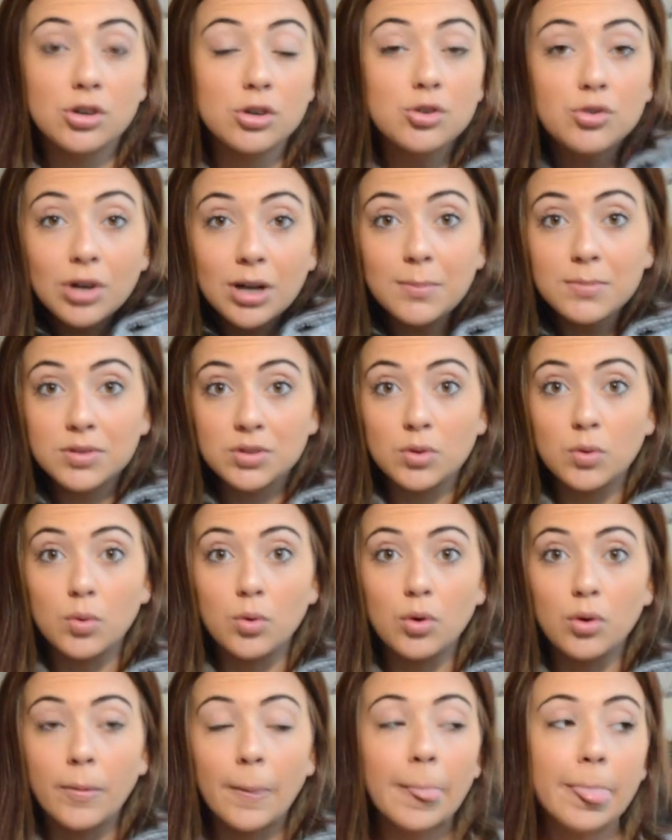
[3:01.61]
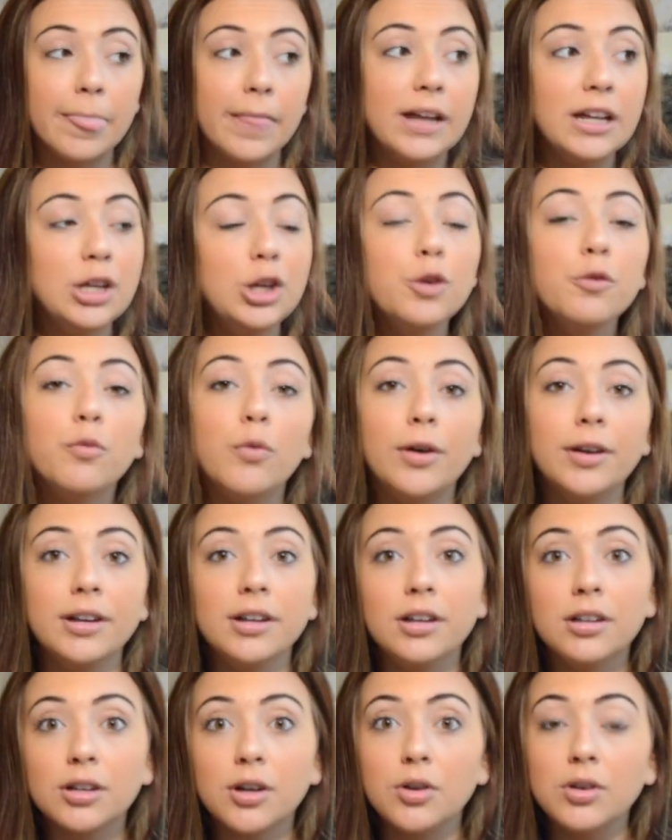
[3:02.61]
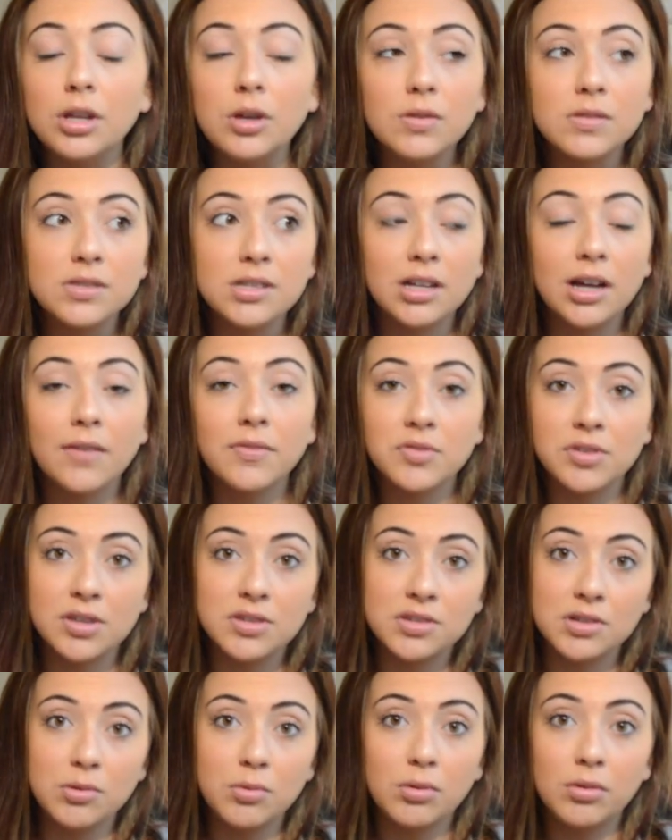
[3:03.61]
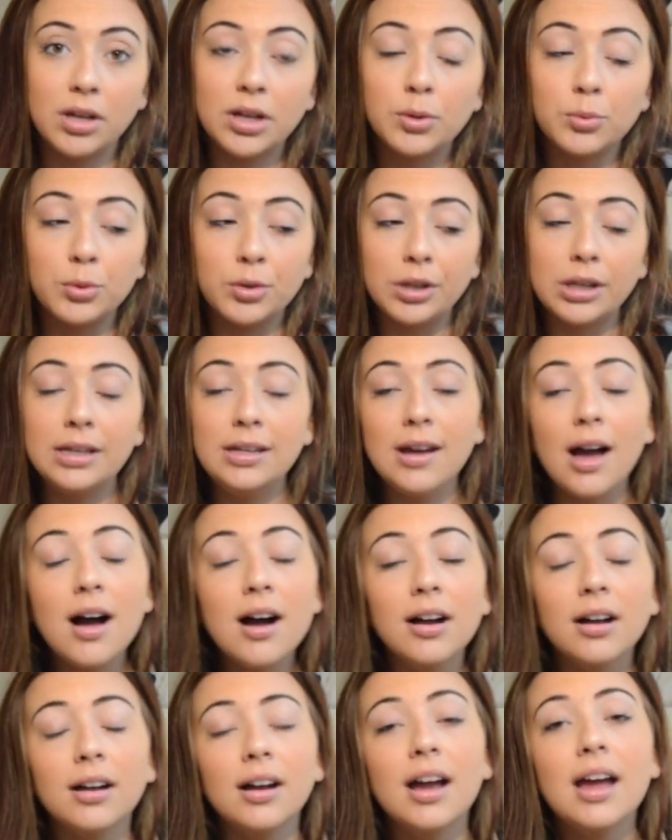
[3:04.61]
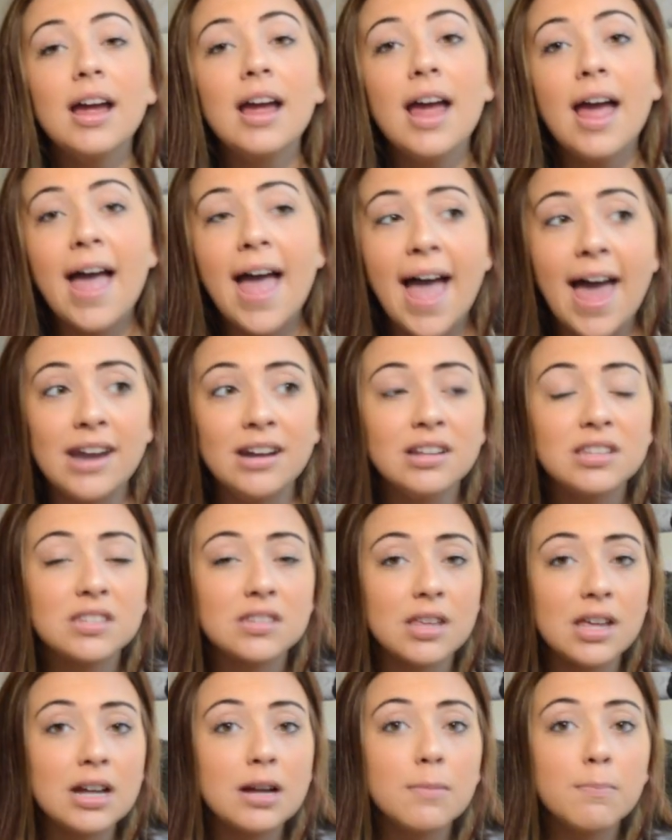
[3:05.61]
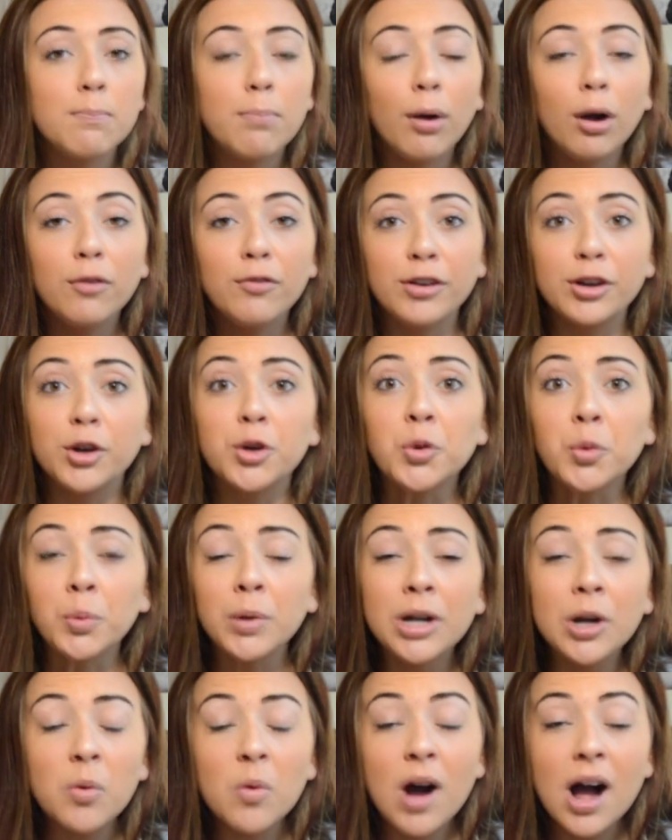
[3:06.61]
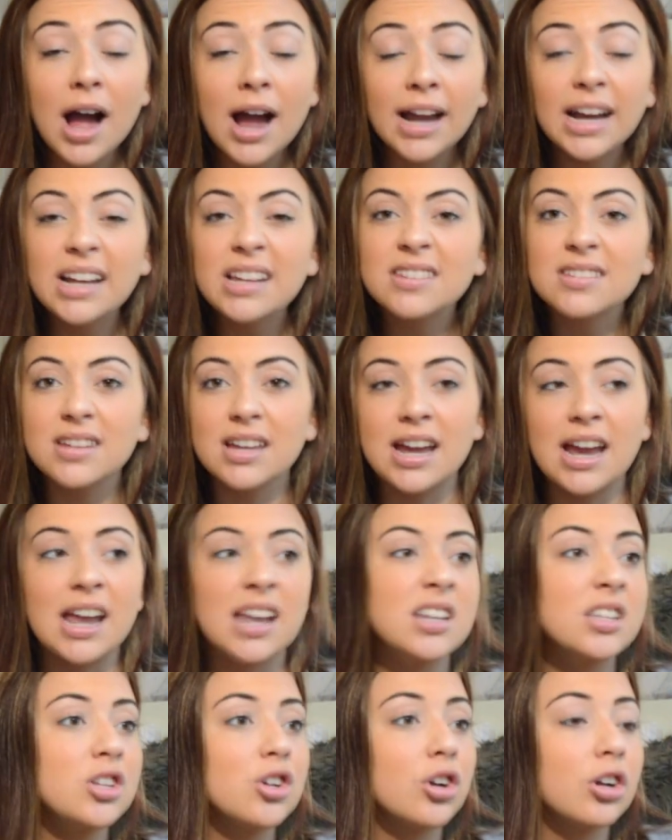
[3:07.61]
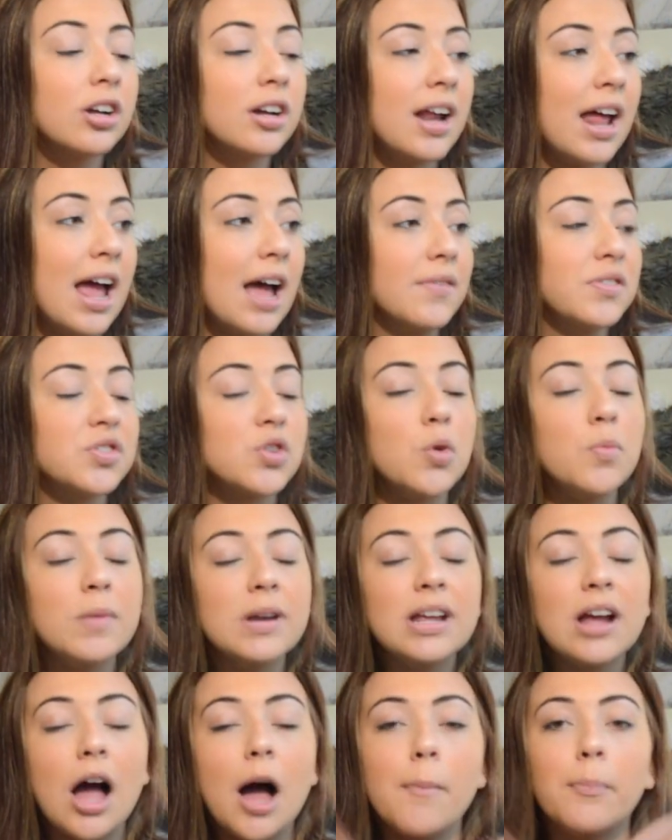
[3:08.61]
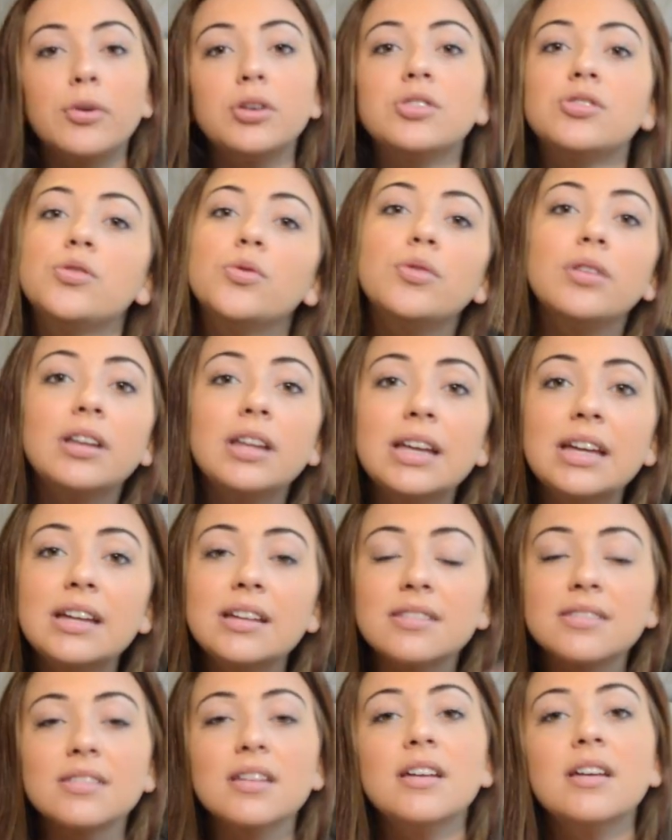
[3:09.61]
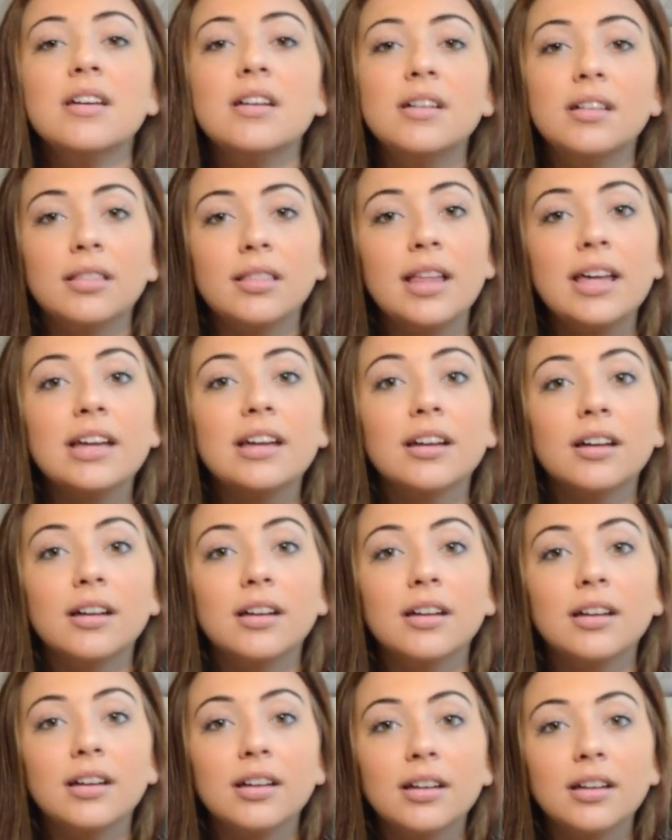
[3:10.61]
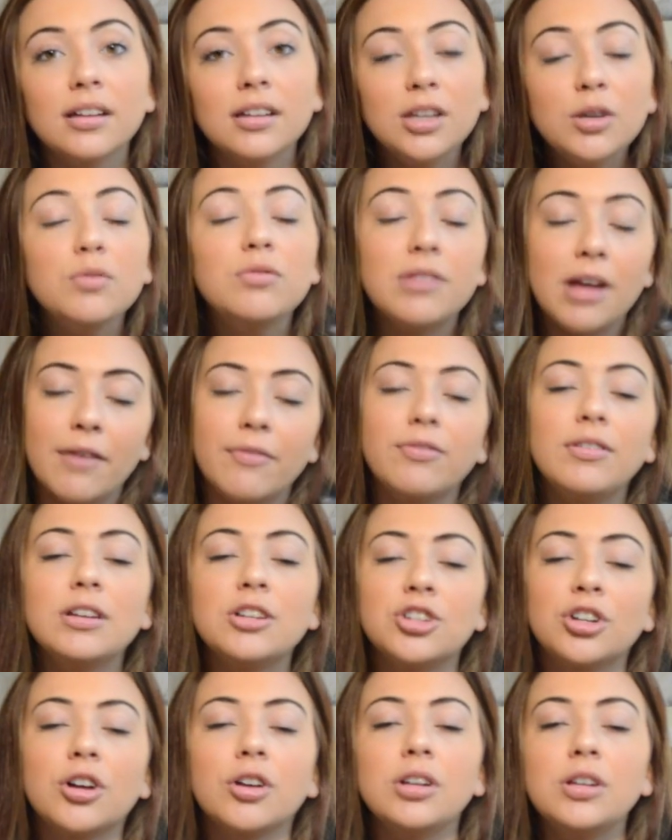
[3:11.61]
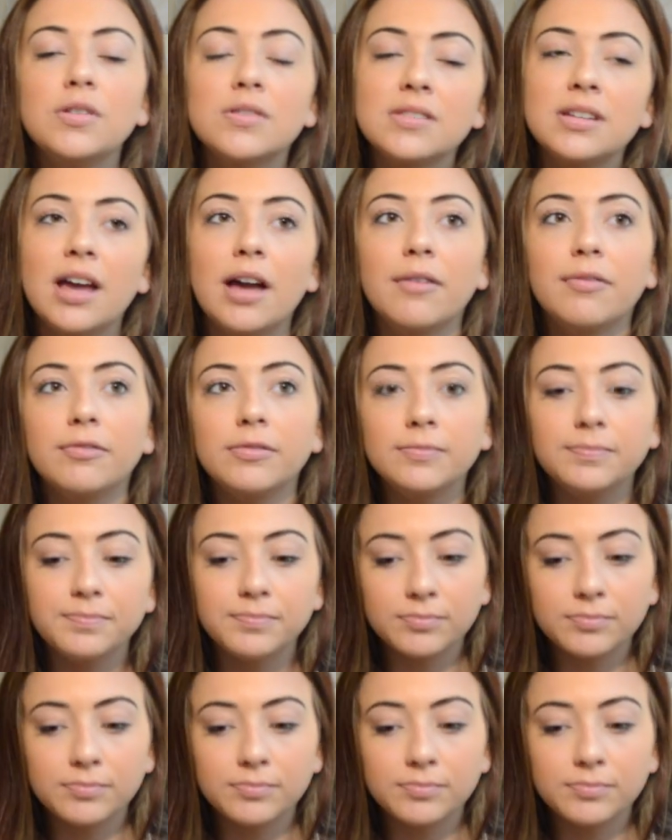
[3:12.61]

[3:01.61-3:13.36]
your dream school. You wanted to go to UCF since you were really young. And it's perfect career-wise, and you're gonna have so many opportunities. You definitely should go to UCF.